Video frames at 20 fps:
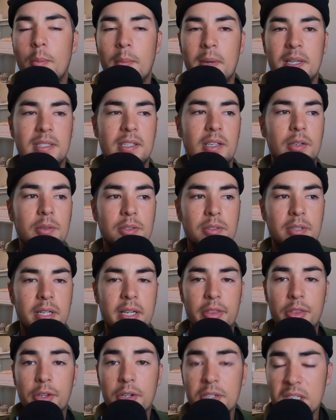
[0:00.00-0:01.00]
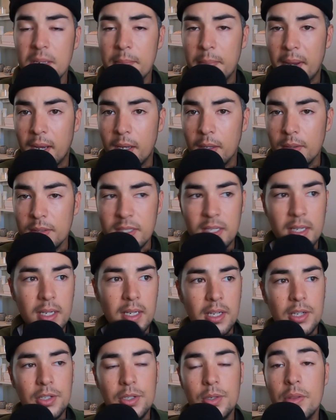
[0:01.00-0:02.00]
scale was right. 13 pounds,
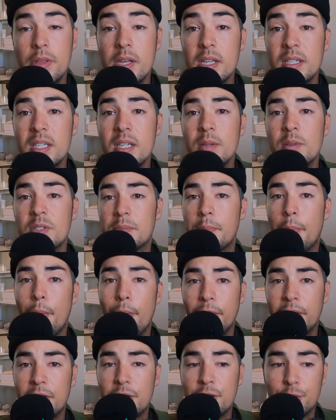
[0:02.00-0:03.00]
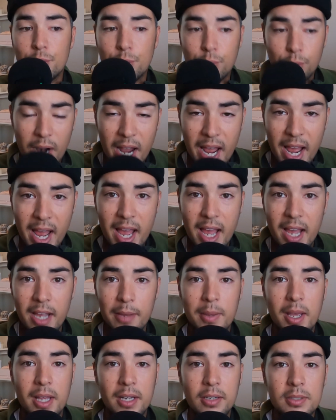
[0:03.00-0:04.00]
dude. This thing was pulling drag,
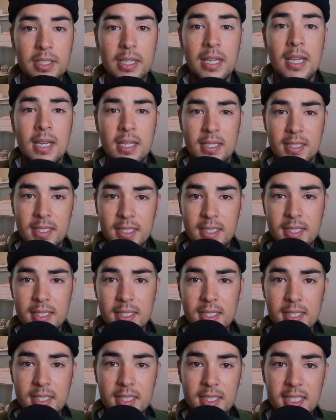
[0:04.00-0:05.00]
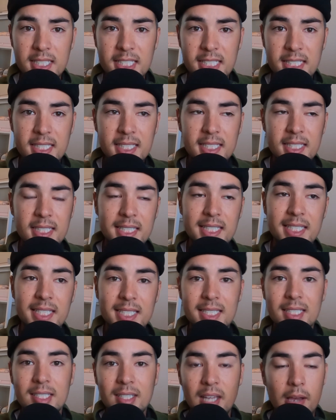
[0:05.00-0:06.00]
man. It was like
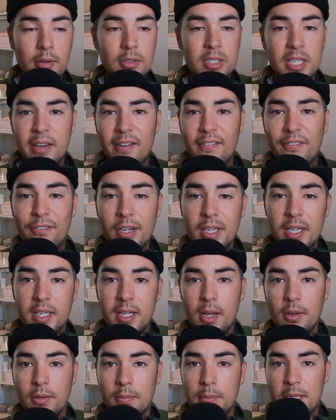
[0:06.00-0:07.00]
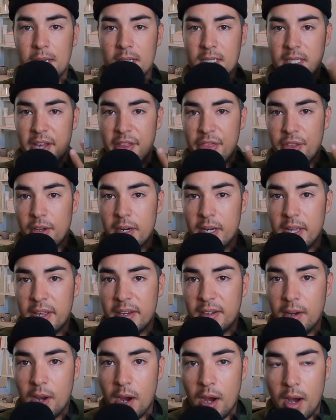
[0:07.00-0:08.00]
zzz. I was like freaking out because I thought I
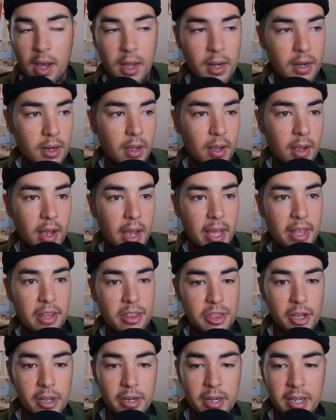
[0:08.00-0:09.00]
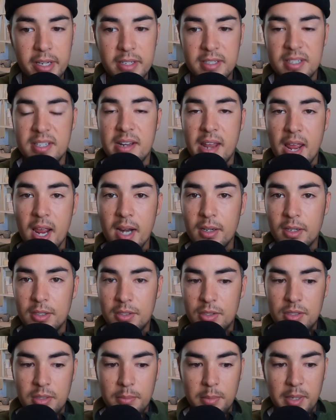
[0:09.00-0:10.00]
had snagged onto
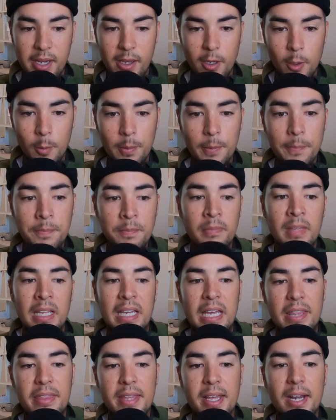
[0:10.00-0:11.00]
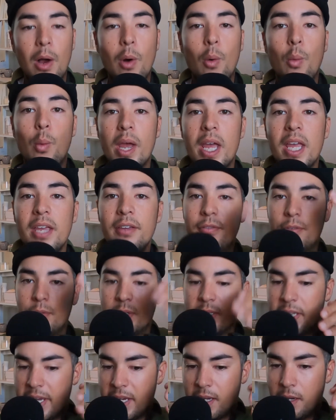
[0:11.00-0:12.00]
some kelp, and that a wave was
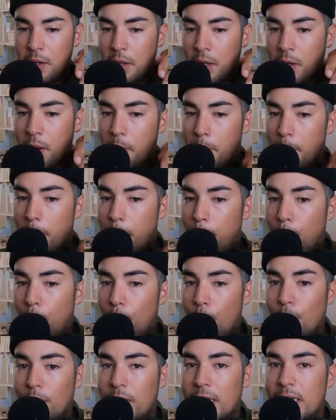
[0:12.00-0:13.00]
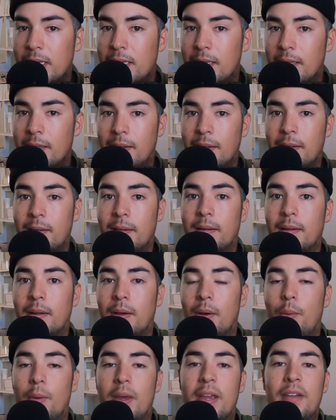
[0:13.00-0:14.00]
like pulling it
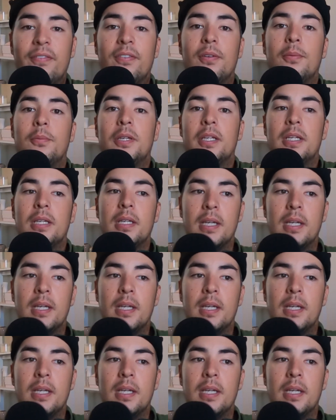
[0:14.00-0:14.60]
away from me.